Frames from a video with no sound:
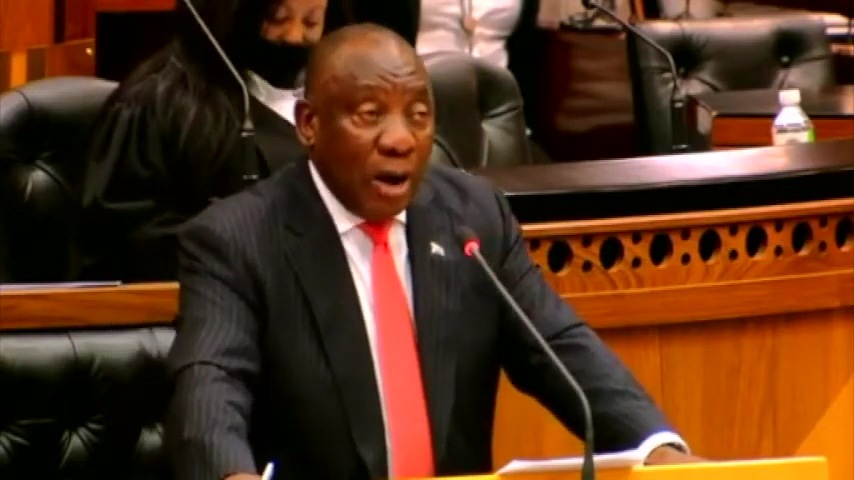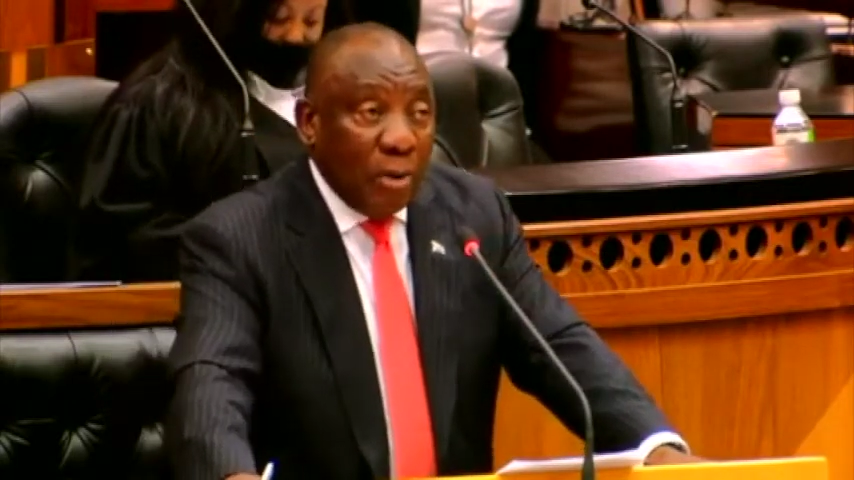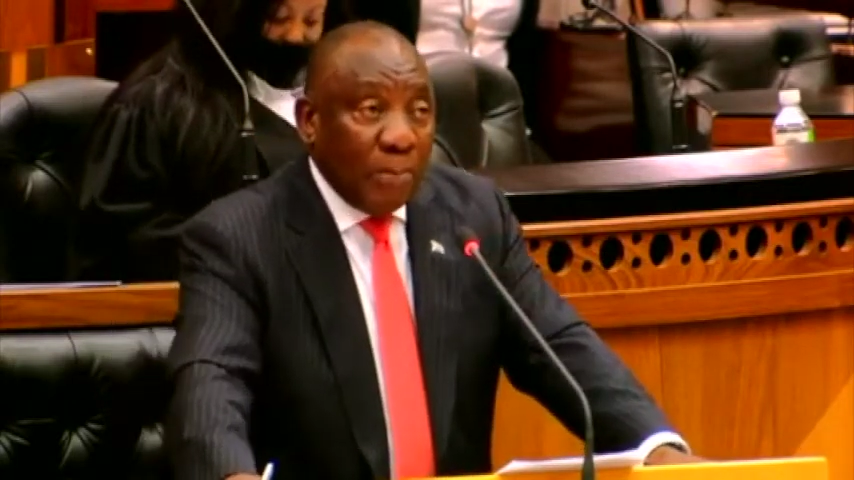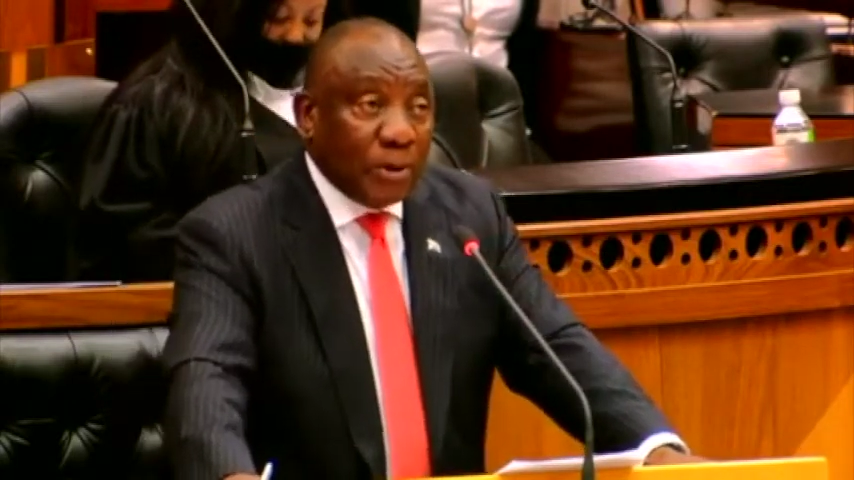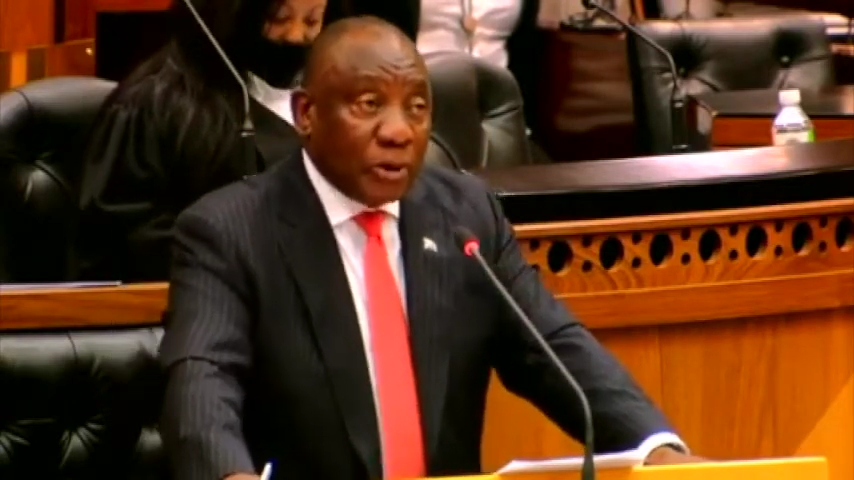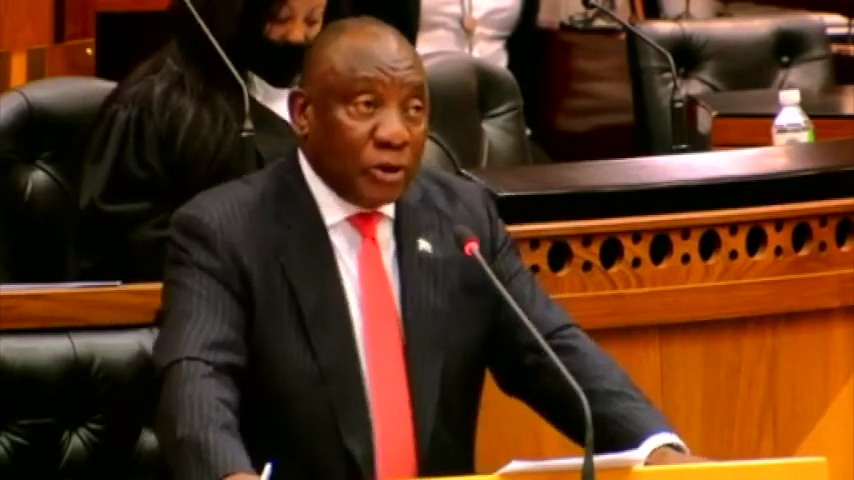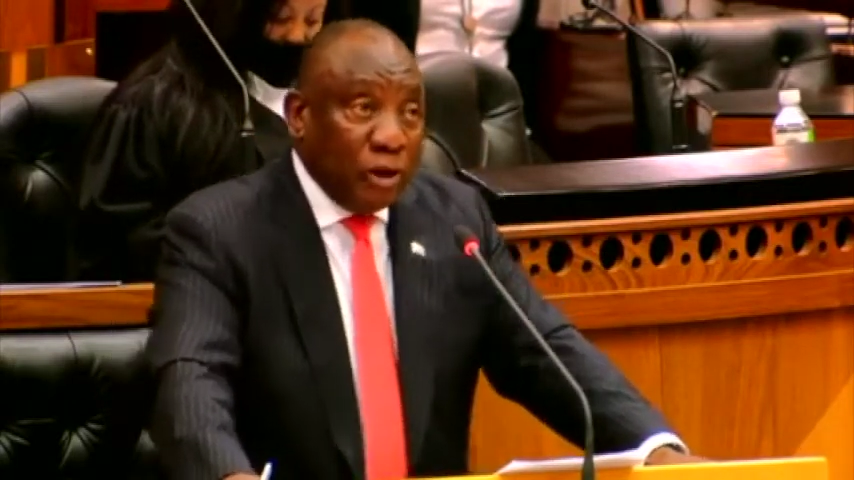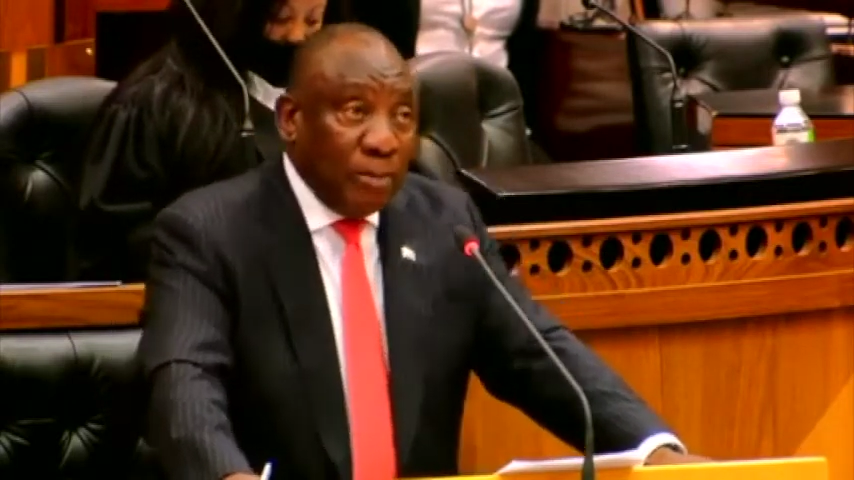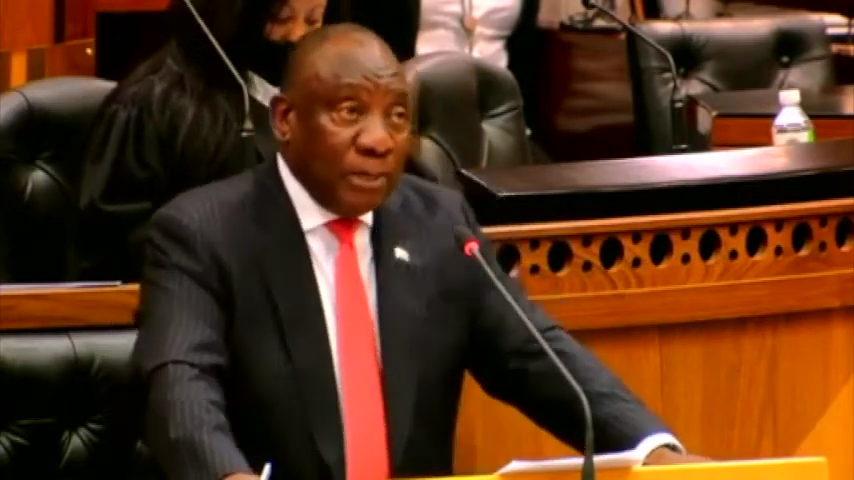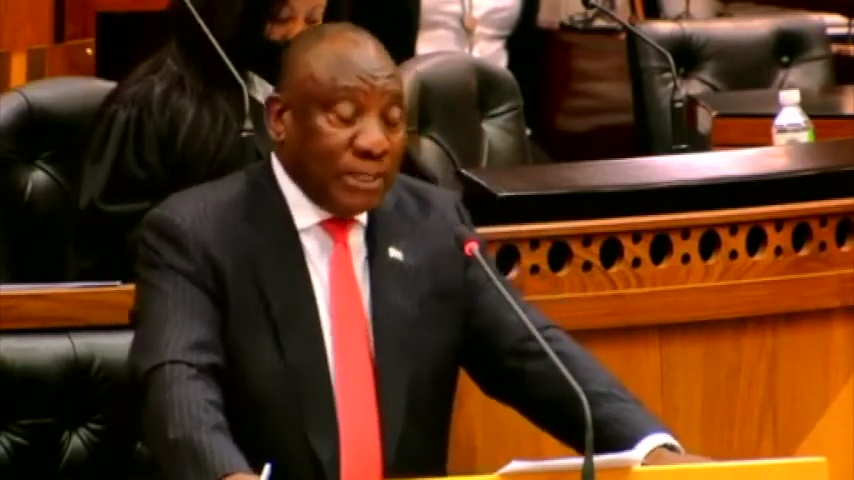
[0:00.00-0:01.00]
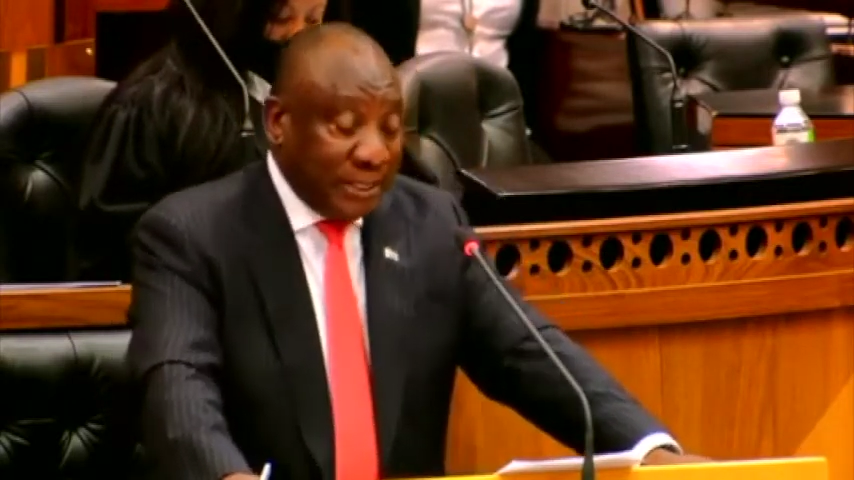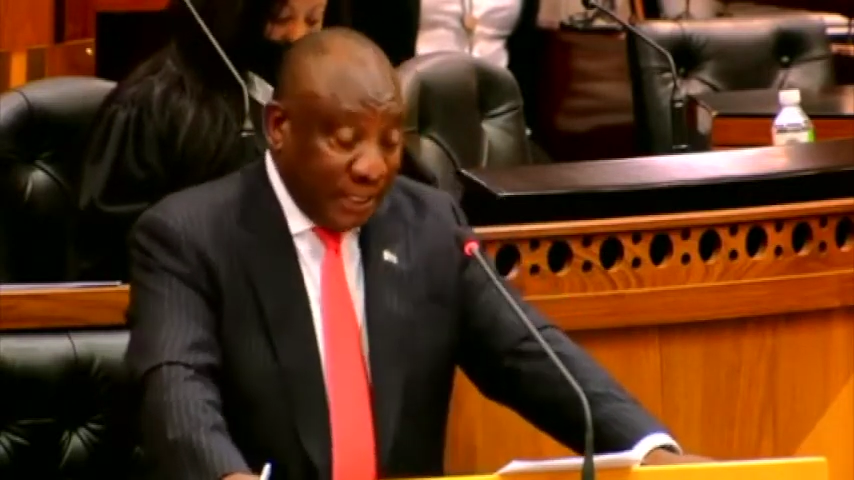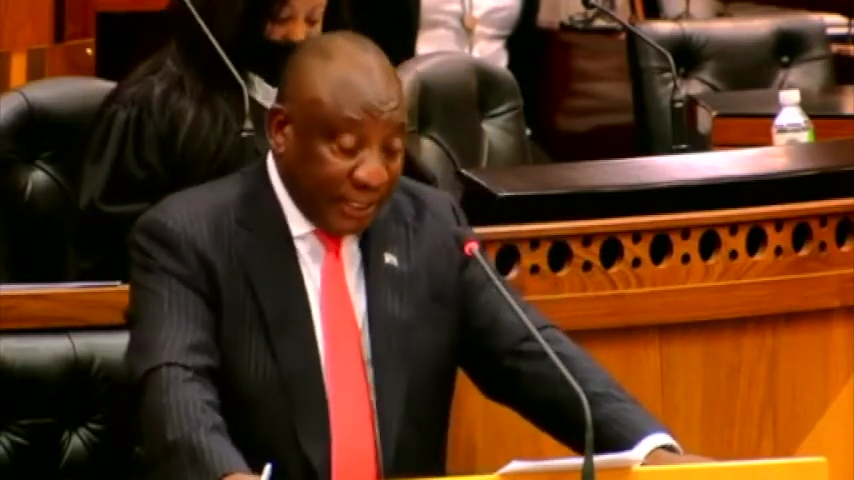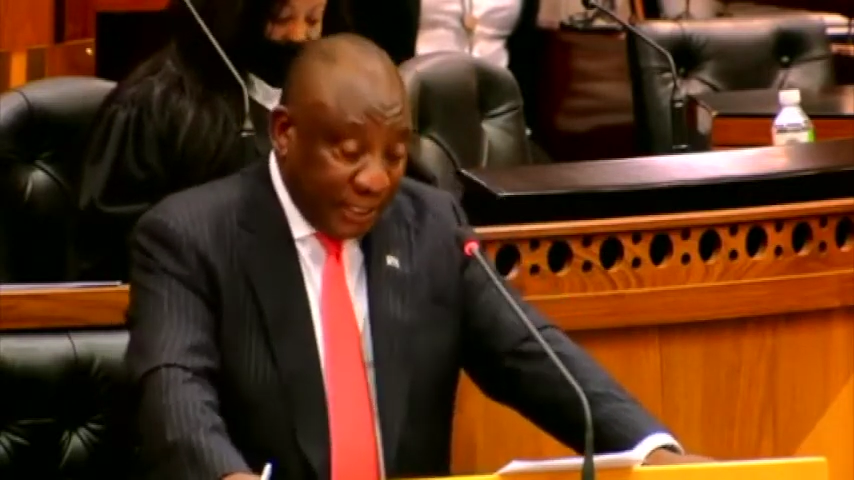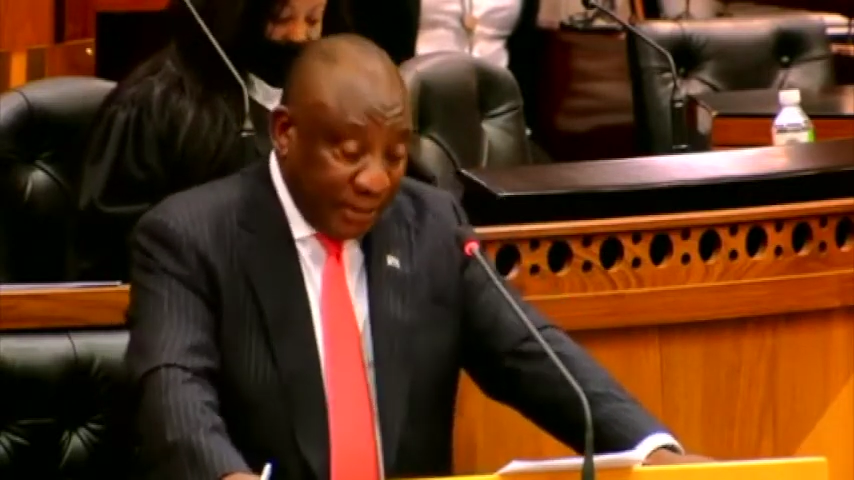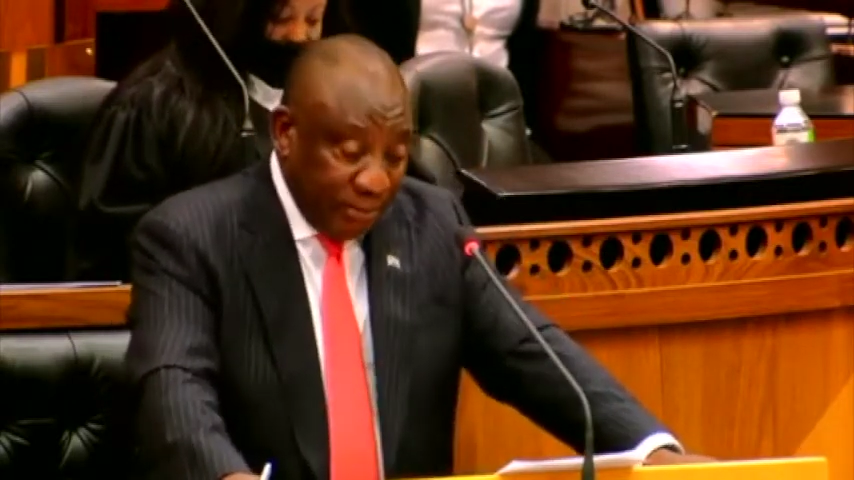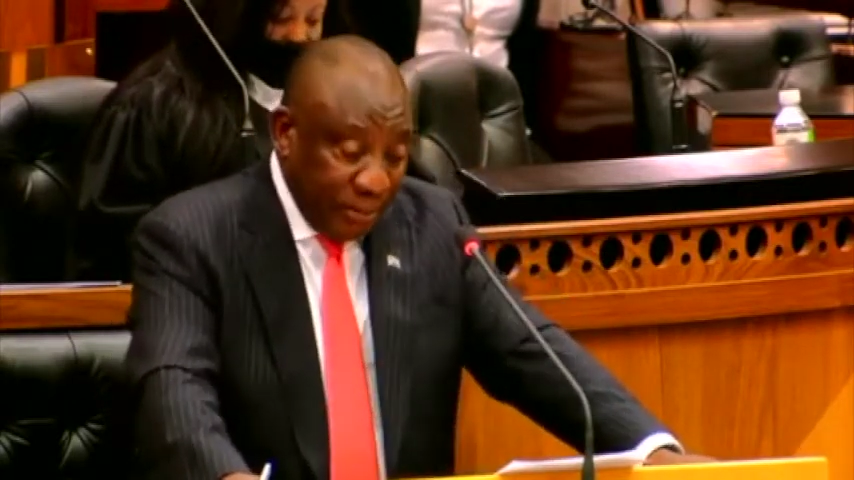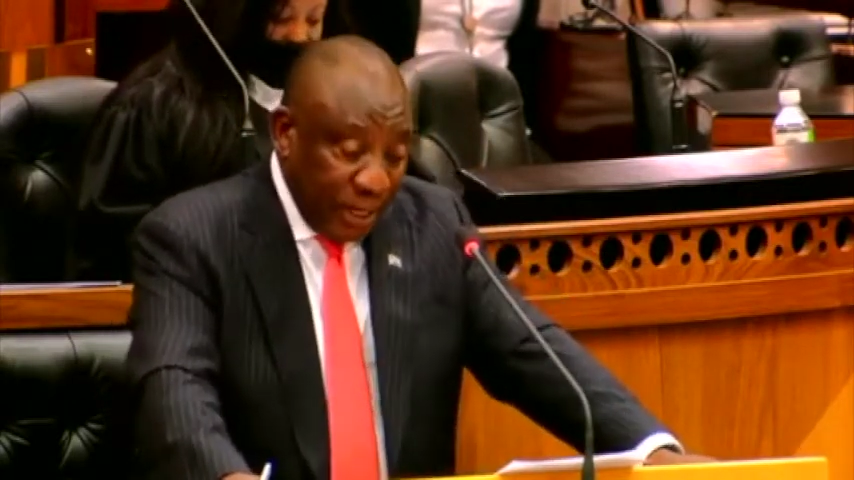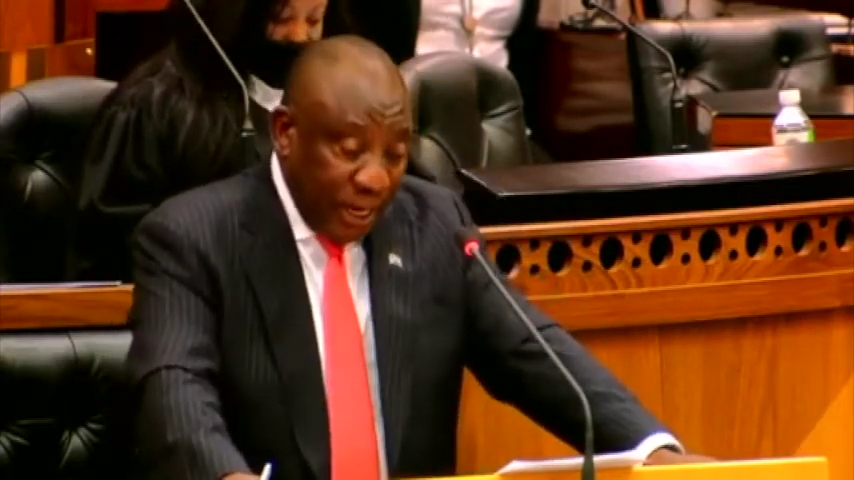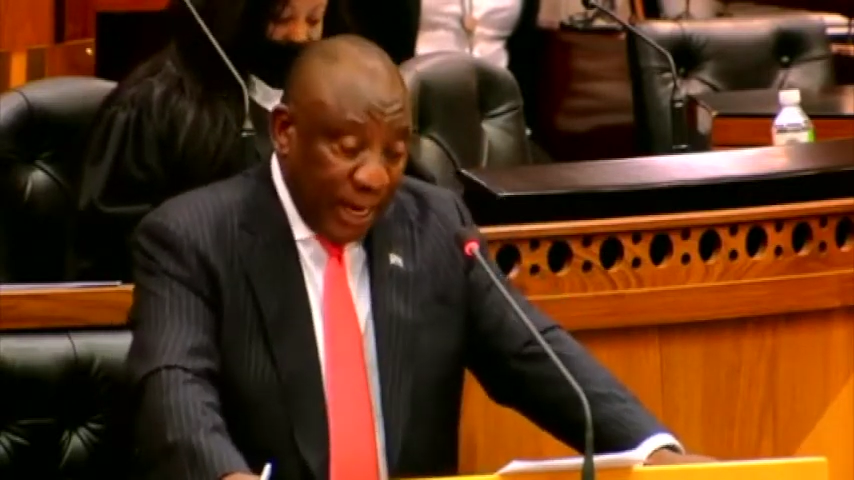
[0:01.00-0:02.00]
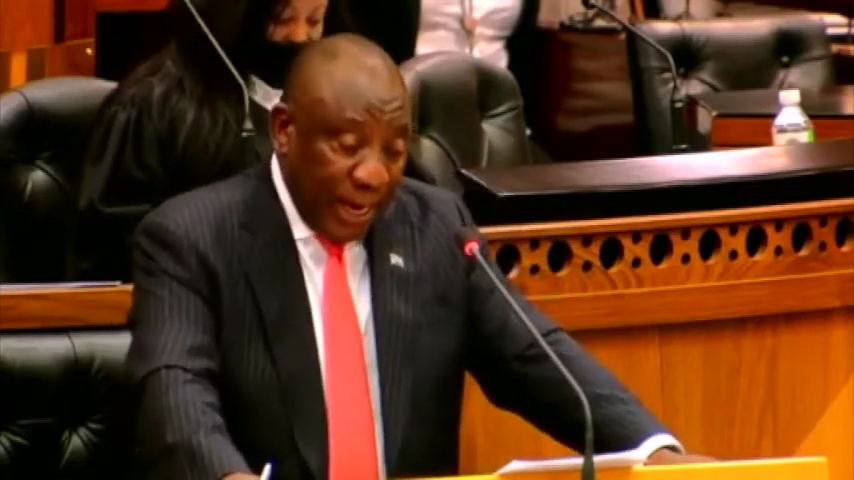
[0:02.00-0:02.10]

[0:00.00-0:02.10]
our procurement system,